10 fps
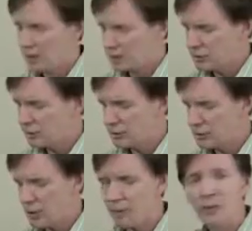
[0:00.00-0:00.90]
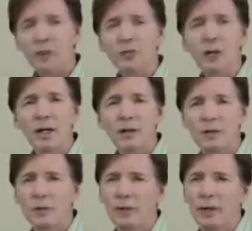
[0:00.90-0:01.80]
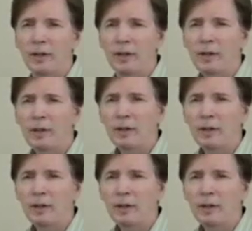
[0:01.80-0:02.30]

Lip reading: and a super sharp electronic viewfinder,